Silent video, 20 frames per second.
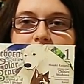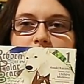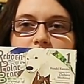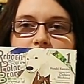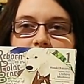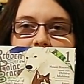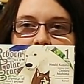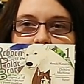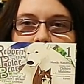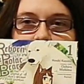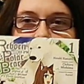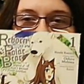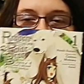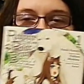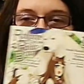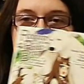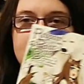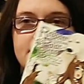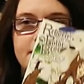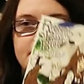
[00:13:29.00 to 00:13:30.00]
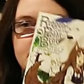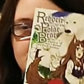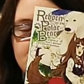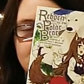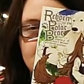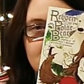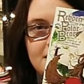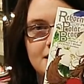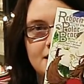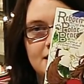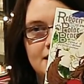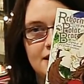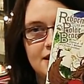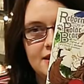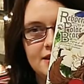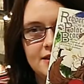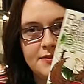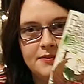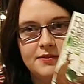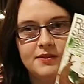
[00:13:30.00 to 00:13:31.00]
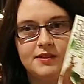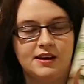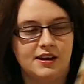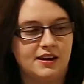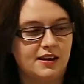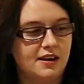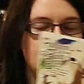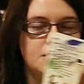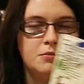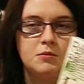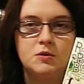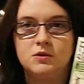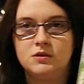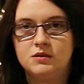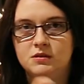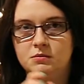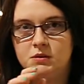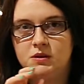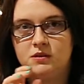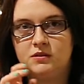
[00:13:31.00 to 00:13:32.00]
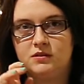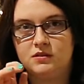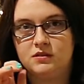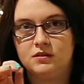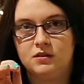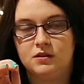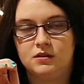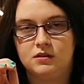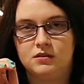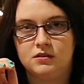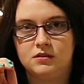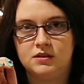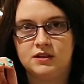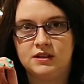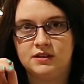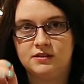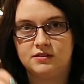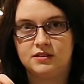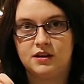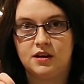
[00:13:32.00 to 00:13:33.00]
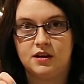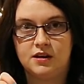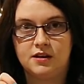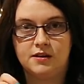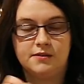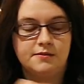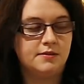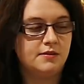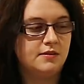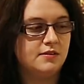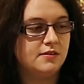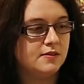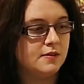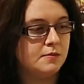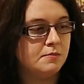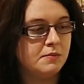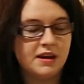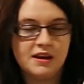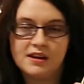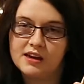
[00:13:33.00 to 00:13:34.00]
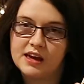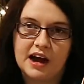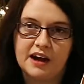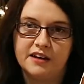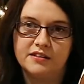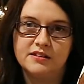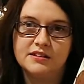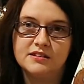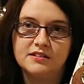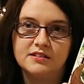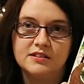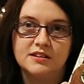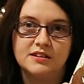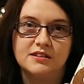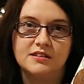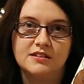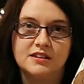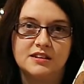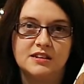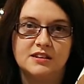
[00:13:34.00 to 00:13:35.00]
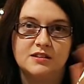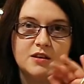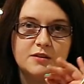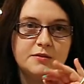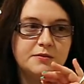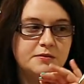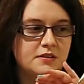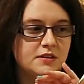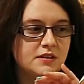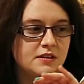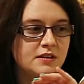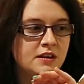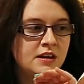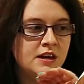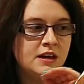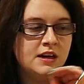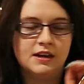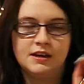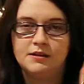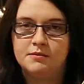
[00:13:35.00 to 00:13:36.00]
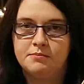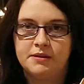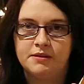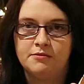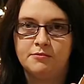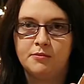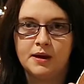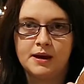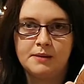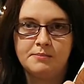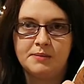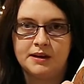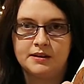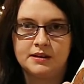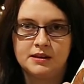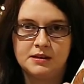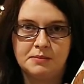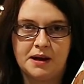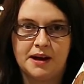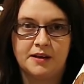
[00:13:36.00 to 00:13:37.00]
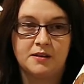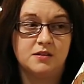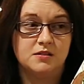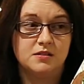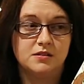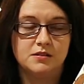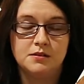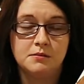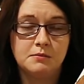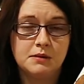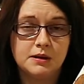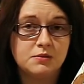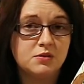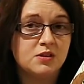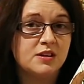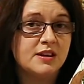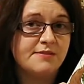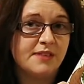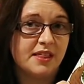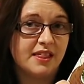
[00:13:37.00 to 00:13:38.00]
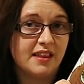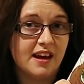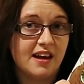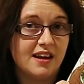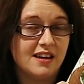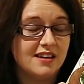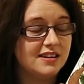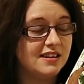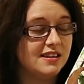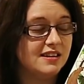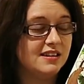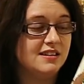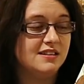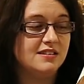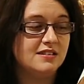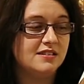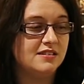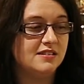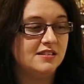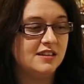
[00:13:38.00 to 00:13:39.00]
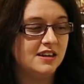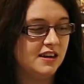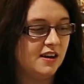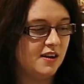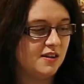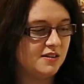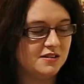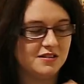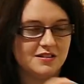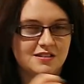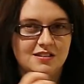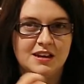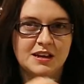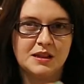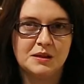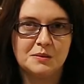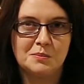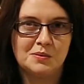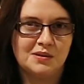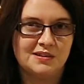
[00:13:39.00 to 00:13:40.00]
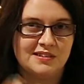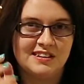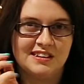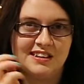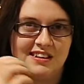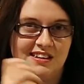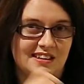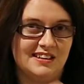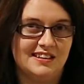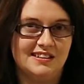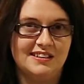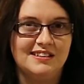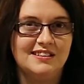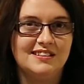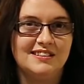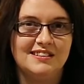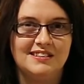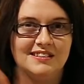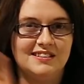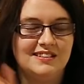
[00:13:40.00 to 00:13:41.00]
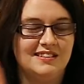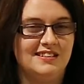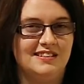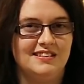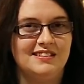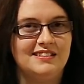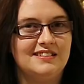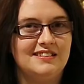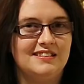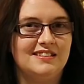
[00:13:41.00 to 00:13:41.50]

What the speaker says: That's my kind of thing. I'm always amused on isekai covers. The main character can often be way back in the background, or sometimes not even there. It's just like the pretty girl that